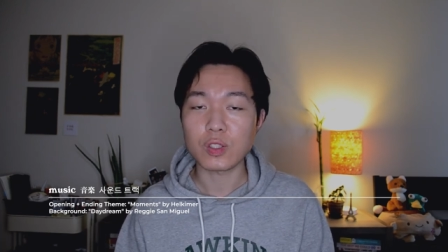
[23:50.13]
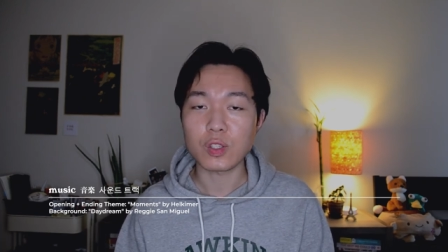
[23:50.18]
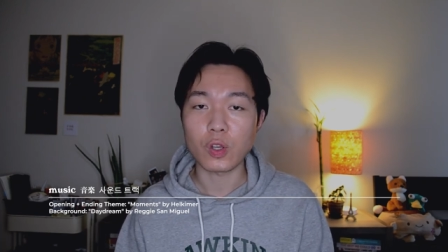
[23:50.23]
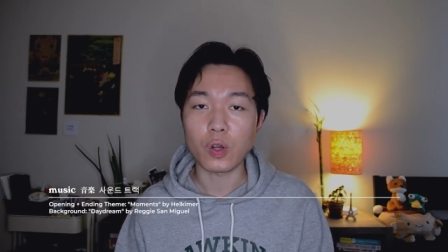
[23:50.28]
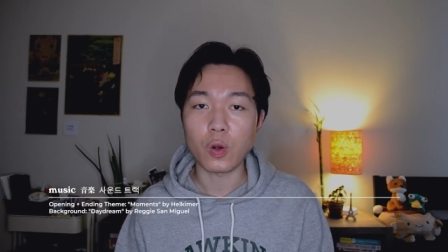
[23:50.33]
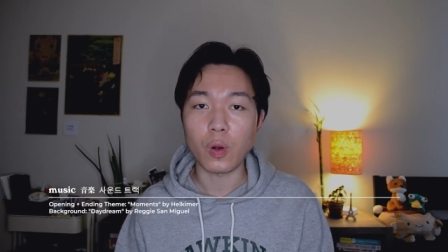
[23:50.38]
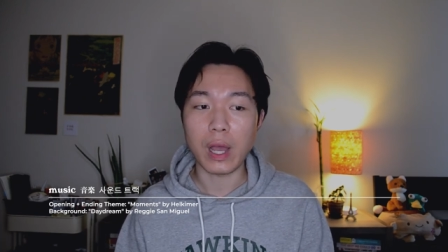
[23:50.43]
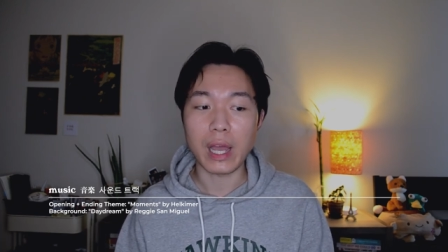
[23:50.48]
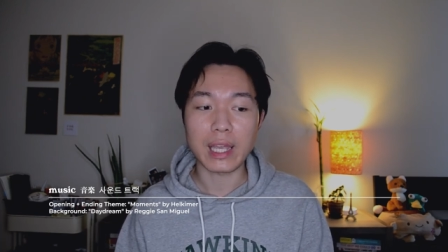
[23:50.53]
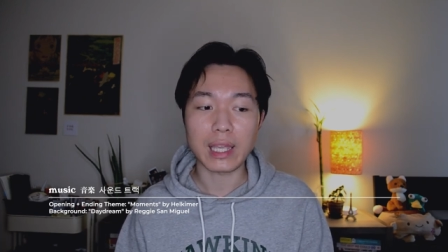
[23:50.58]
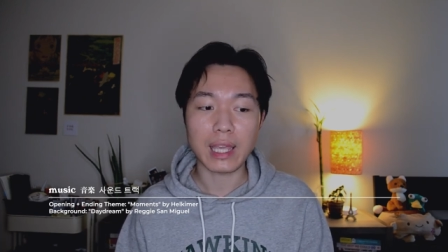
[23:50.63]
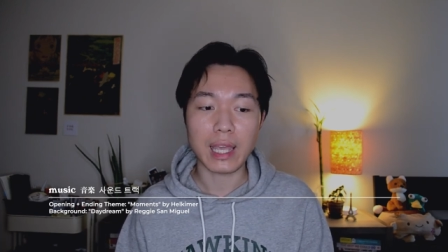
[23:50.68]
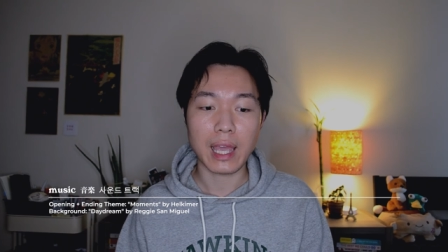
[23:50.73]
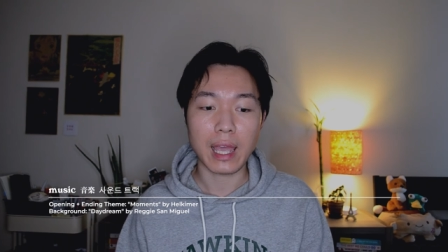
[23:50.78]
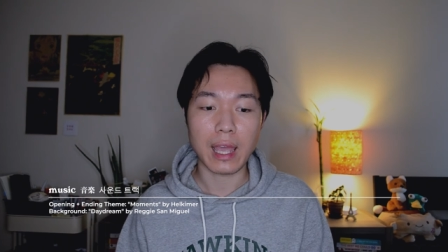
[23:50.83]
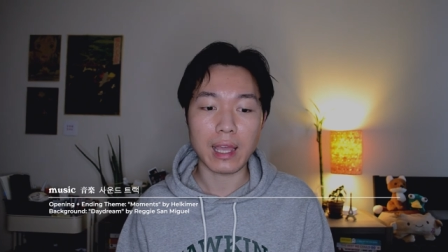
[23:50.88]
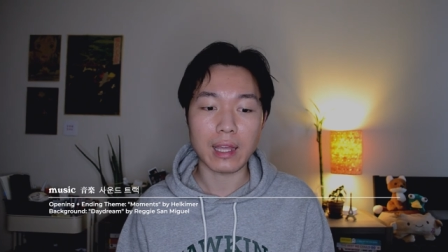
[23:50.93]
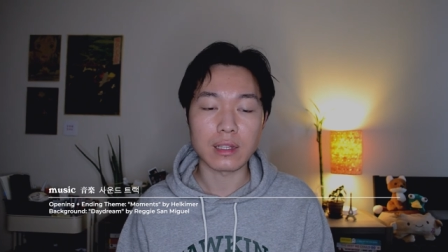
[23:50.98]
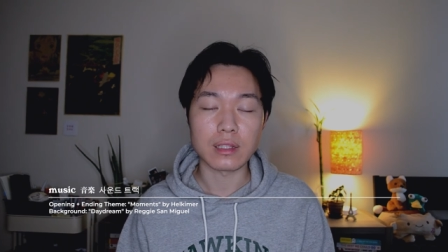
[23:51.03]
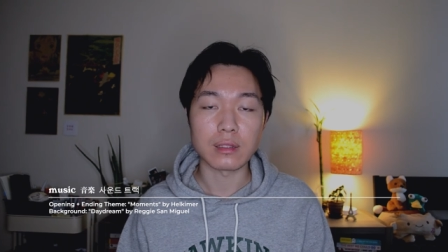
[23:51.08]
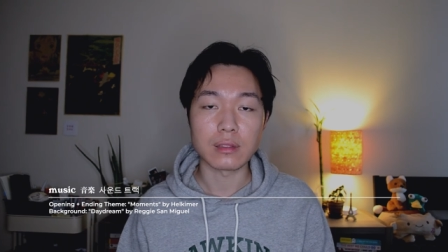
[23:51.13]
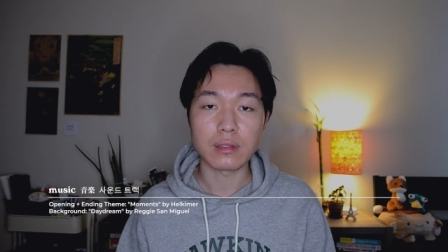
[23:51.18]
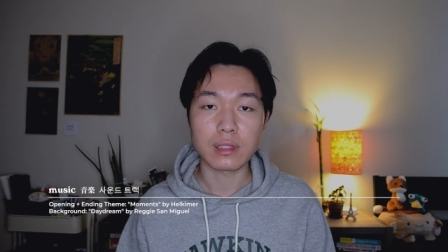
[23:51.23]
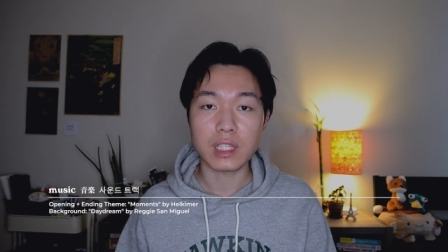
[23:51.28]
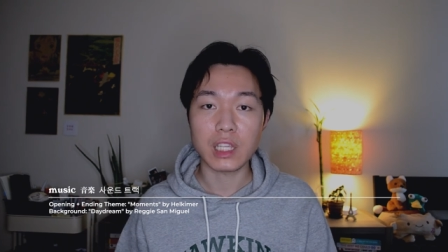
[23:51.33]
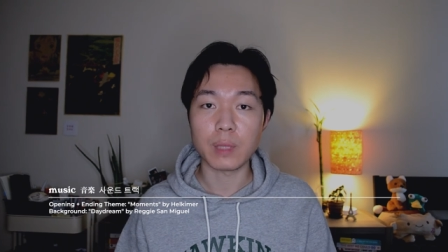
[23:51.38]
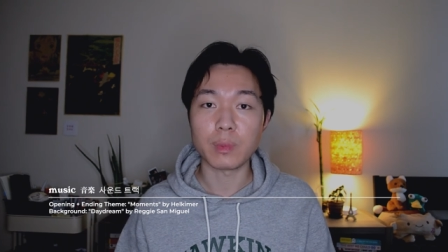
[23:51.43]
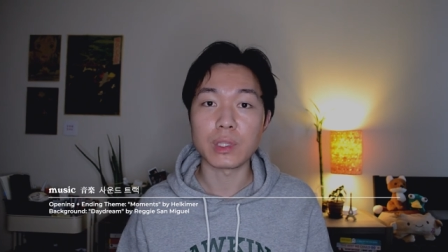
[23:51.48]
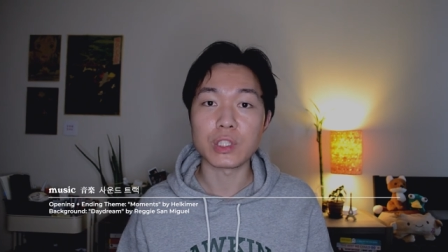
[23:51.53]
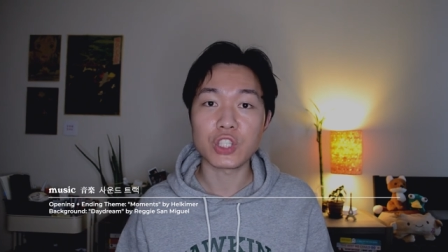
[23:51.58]
so I can
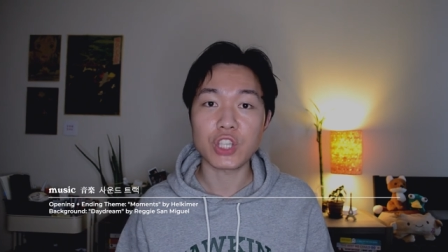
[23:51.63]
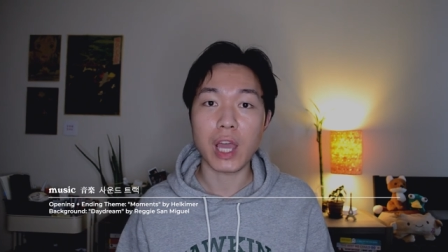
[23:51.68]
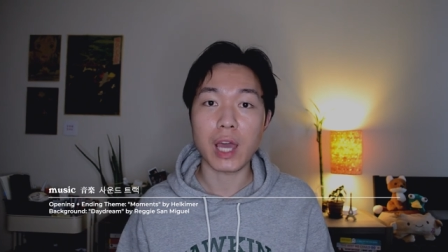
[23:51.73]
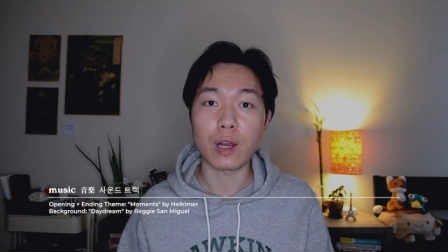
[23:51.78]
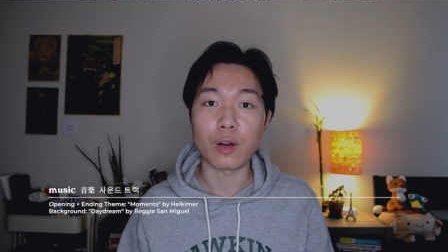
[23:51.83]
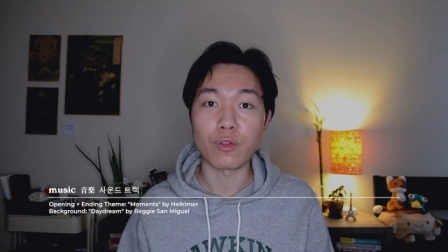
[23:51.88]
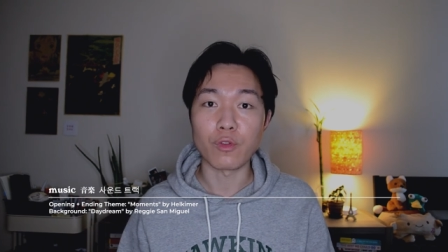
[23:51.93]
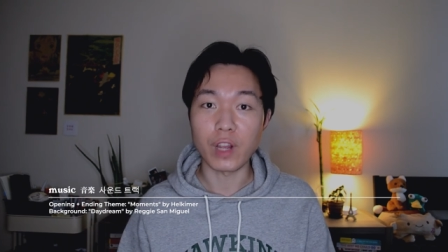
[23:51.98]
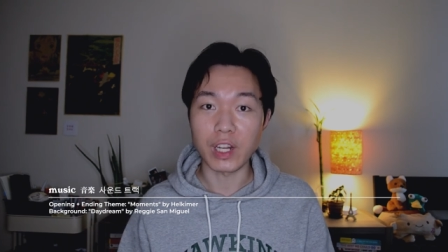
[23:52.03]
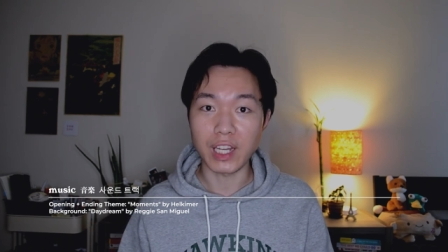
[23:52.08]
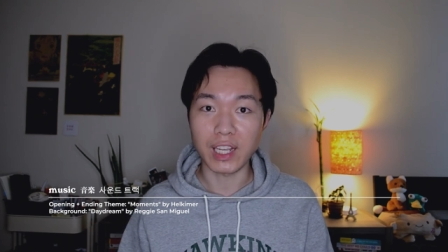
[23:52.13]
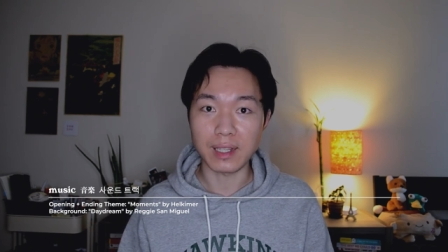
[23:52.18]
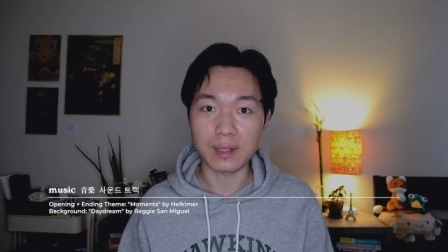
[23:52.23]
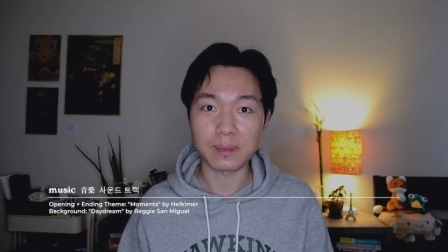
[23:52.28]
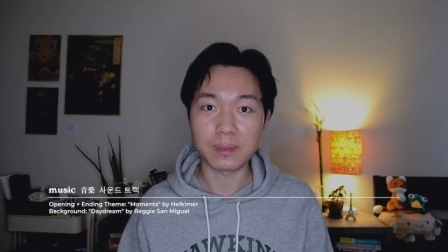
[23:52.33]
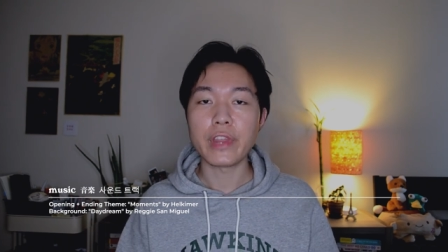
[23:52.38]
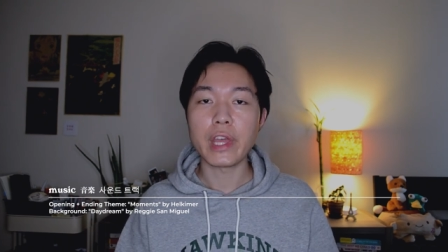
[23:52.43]
keep this channel running.